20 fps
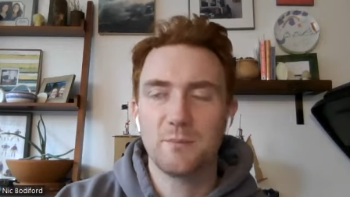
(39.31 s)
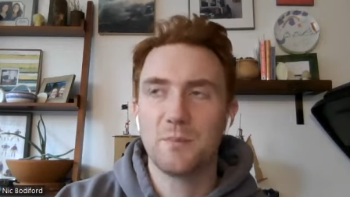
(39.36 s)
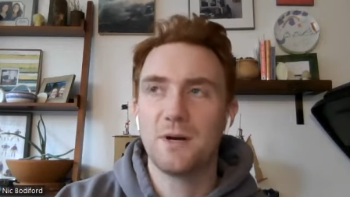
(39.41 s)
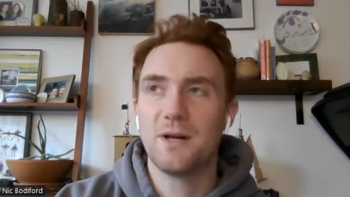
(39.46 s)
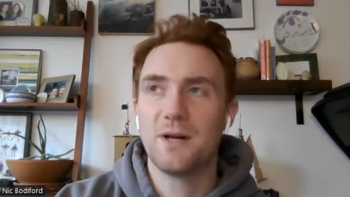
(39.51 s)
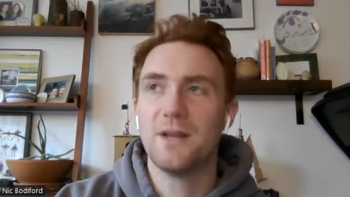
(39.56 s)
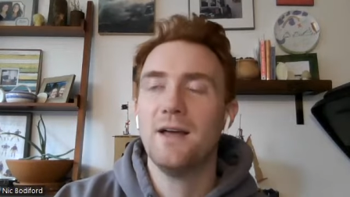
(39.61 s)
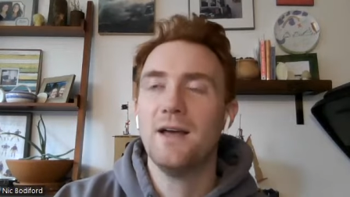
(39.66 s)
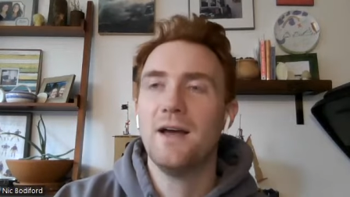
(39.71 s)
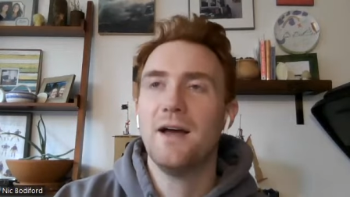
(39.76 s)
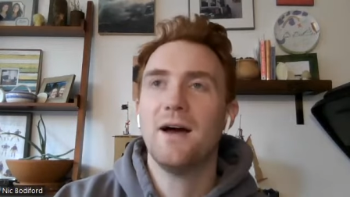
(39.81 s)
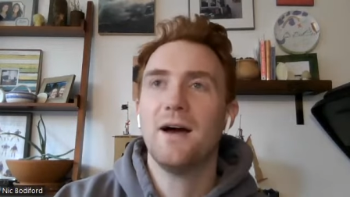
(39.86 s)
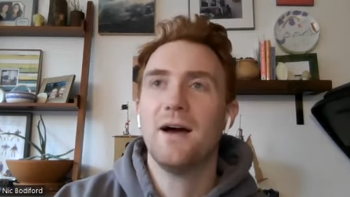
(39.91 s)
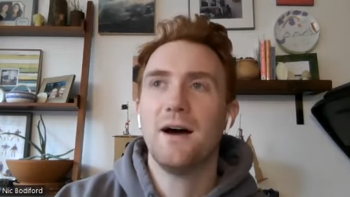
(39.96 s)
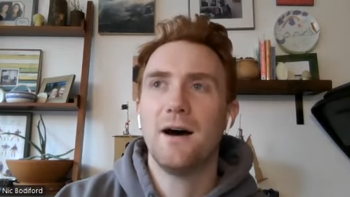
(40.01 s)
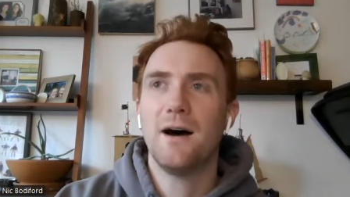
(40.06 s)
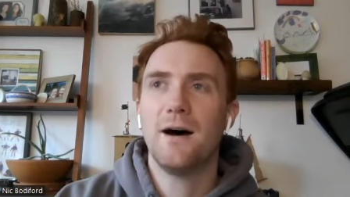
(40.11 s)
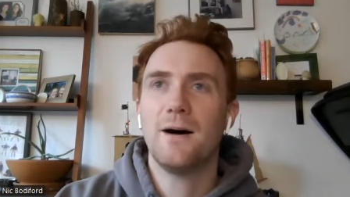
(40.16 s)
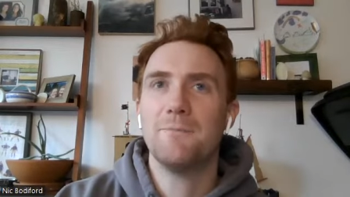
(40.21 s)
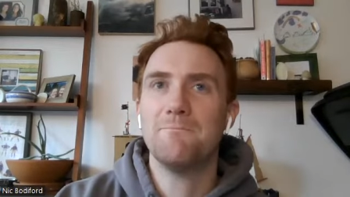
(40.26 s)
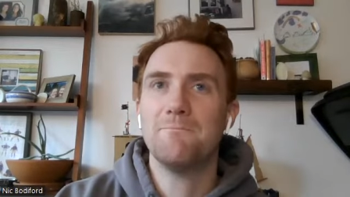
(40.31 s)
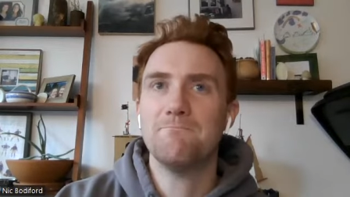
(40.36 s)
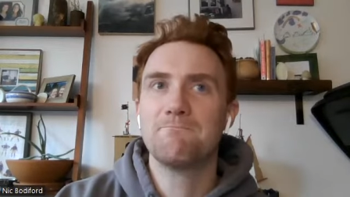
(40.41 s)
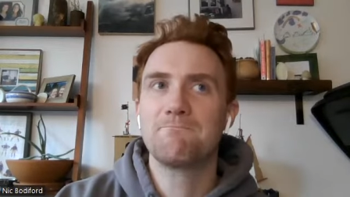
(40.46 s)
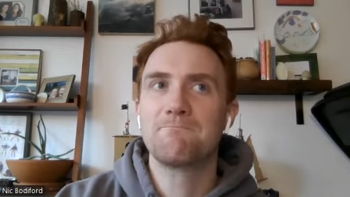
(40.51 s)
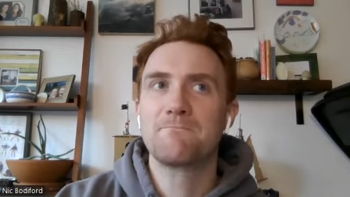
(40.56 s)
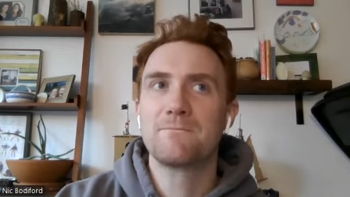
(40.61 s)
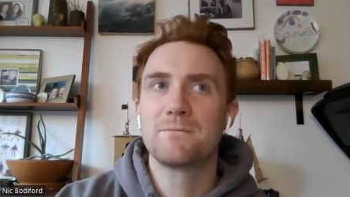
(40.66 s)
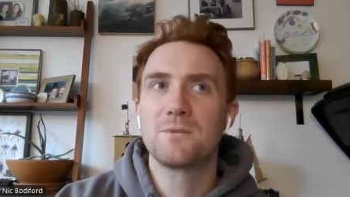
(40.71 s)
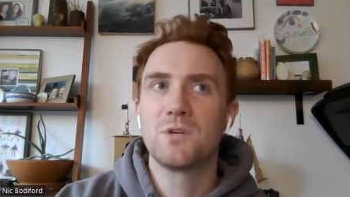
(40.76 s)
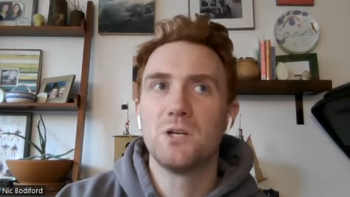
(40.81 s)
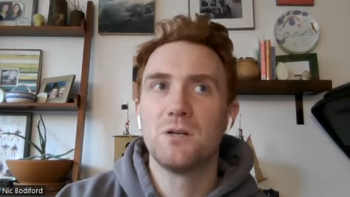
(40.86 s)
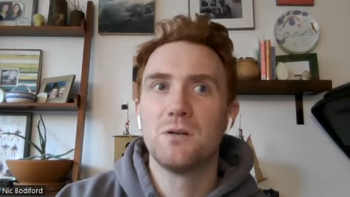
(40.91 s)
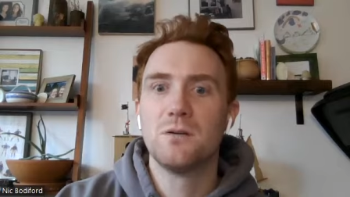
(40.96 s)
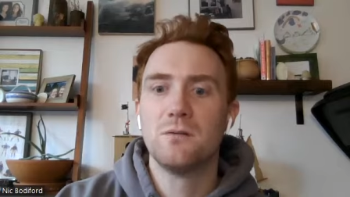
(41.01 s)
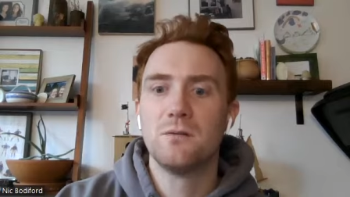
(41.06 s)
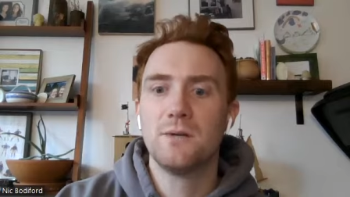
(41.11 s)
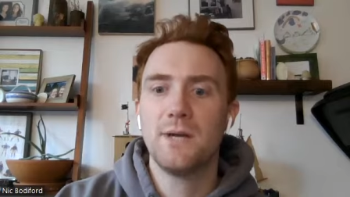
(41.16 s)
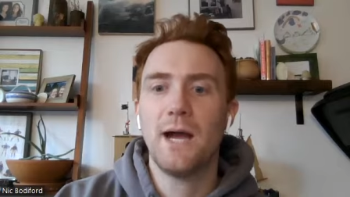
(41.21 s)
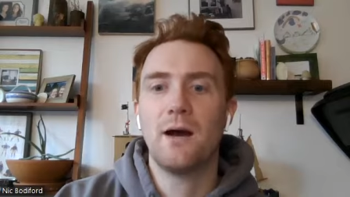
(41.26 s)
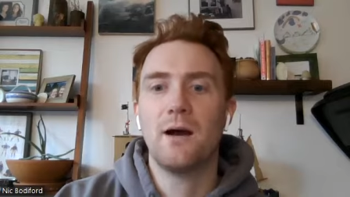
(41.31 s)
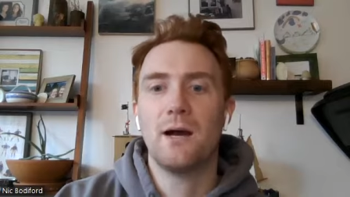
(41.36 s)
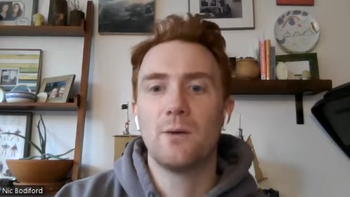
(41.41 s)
But um, yeah,